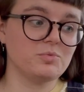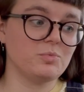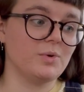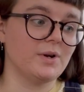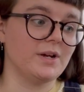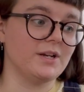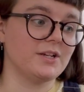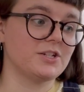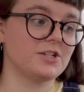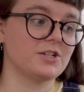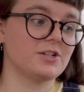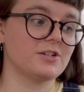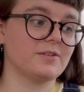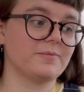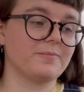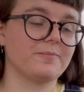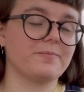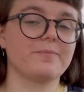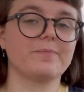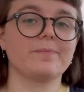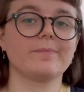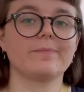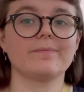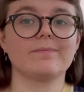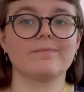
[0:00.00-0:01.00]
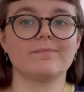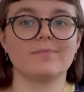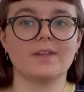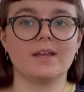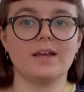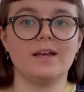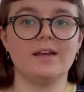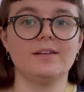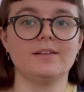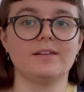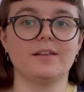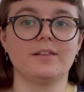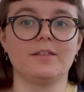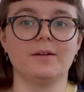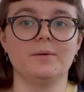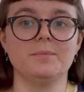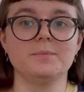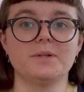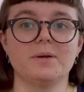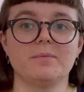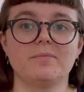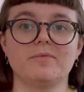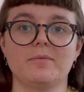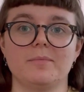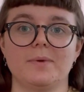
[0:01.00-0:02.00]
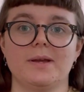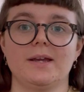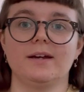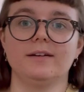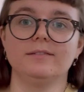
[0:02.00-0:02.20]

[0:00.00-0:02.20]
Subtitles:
which is a thumbs up for me.